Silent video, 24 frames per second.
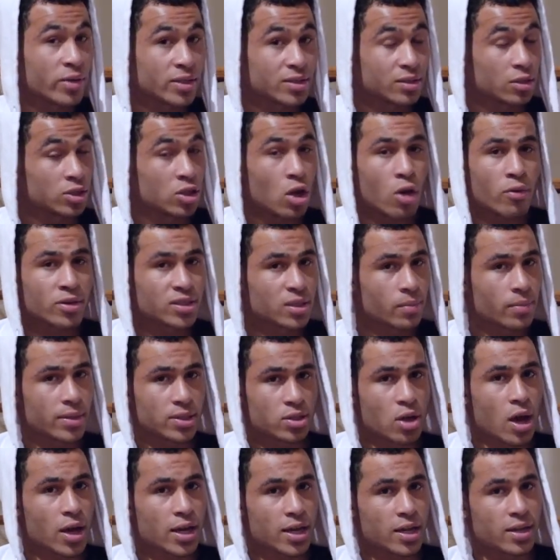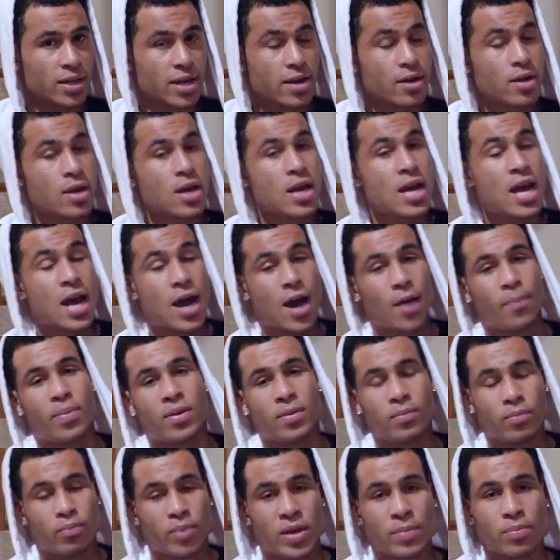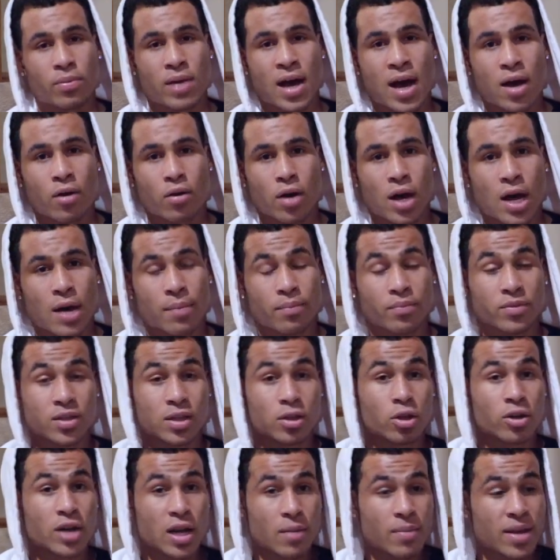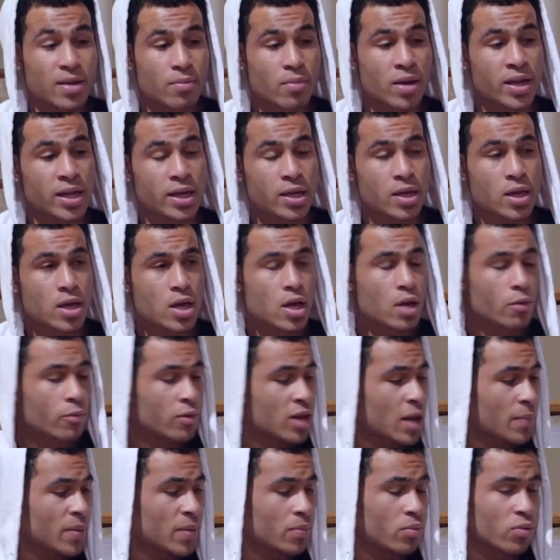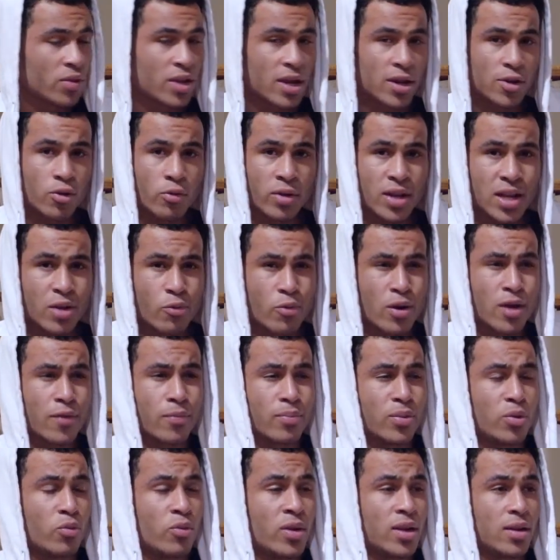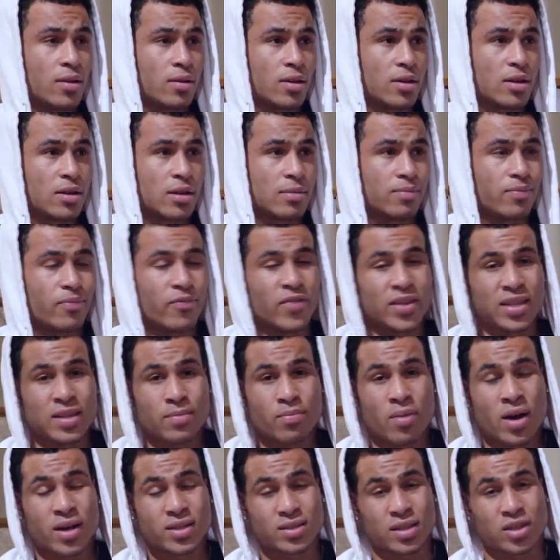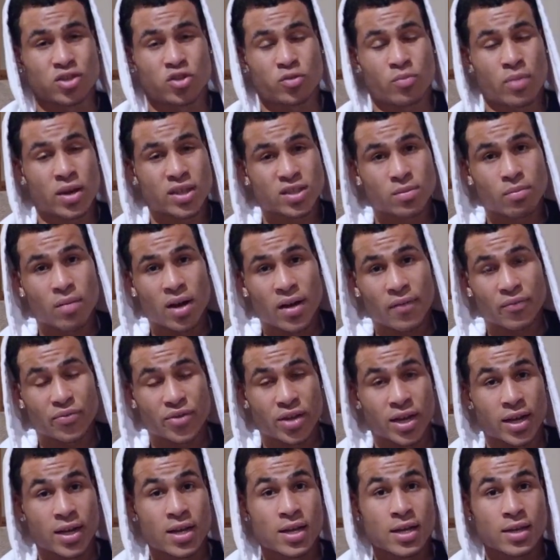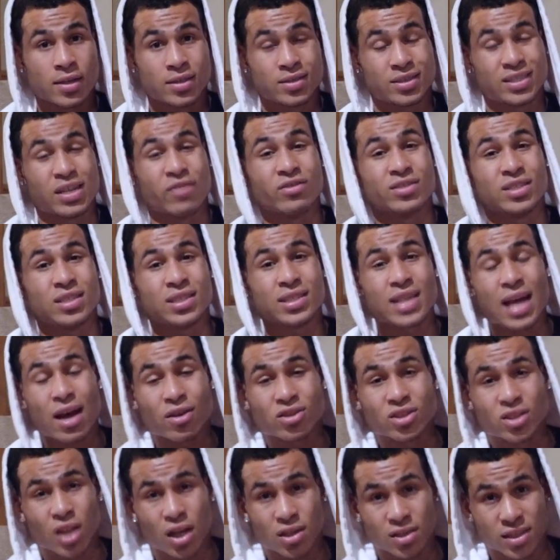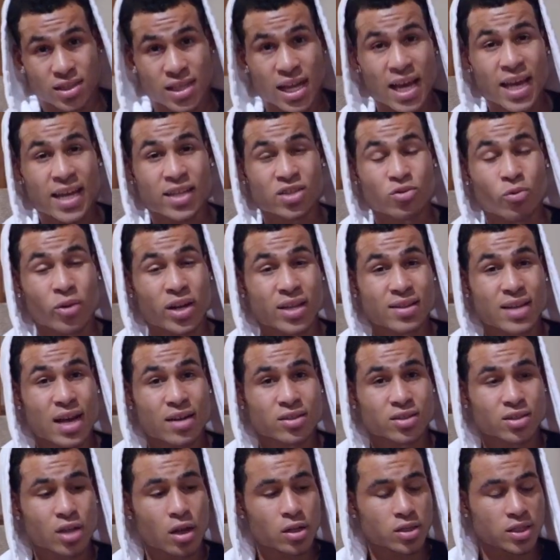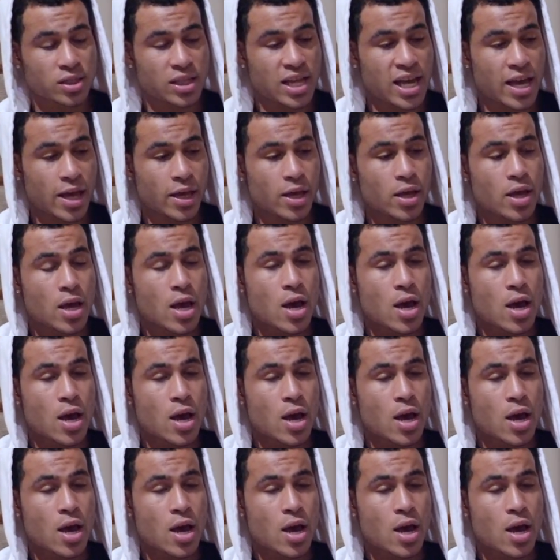There's always somebody talking in there, helping people out to learn how to make money. We got people in there doing anywhere between $50, $100 a month to $17,000 a day, $20,000 a day.